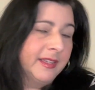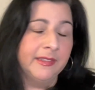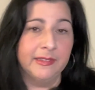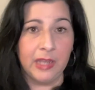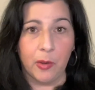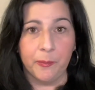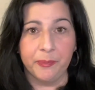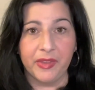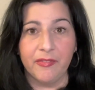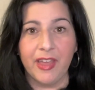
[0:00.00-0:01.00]
So
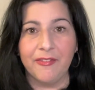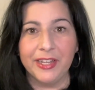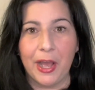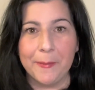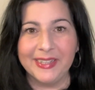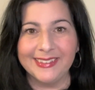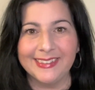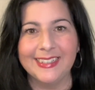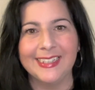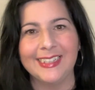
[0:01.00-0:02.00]
if you have any
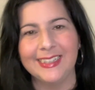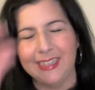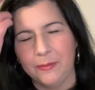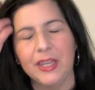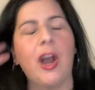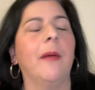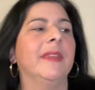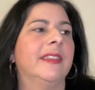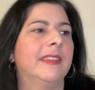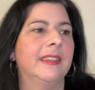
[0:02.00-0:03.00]
comments, leave me
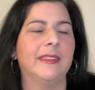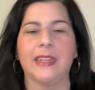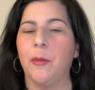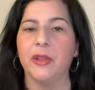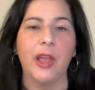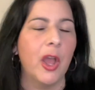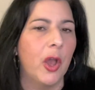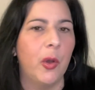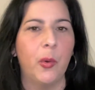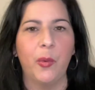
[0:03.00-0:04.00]
comments down
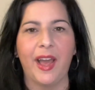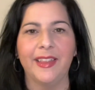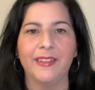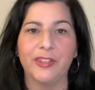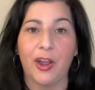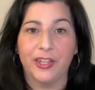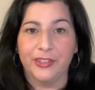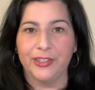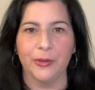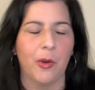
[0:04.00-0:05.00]
below. I love
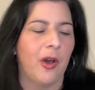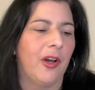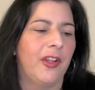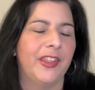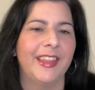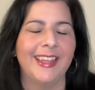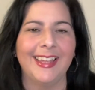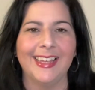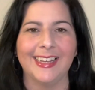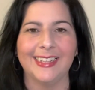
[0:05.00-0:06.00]
talking to you all.
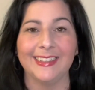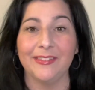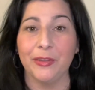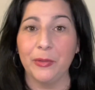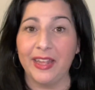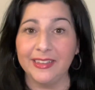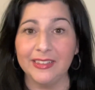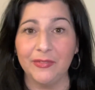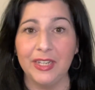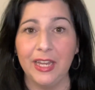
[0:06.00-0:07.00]
And if you like
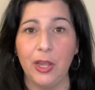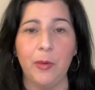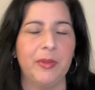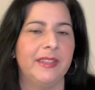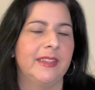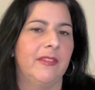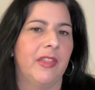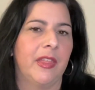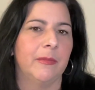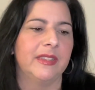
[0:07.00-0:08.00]
this video, please give it
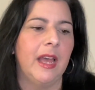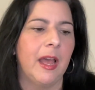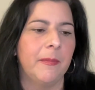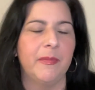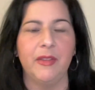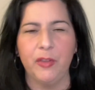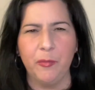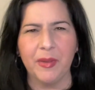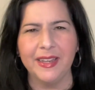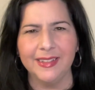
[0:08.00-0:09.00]
a thumbs up. If
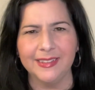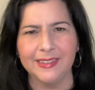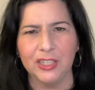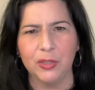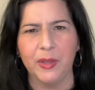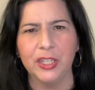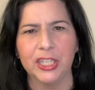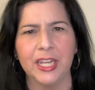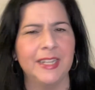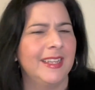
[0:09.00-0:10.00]
you've been in this
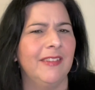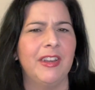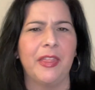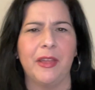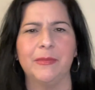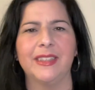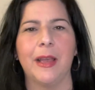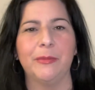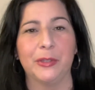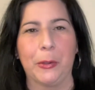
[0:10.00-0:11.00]
situation, give it a thumbs
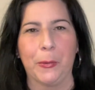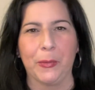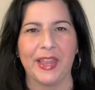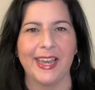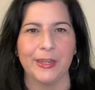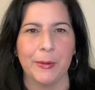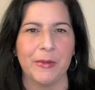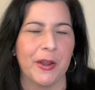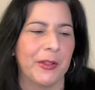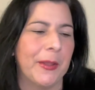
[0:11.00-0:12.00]
up so that I know I'm
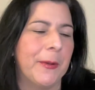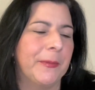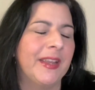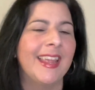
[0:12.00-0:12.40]
not alone.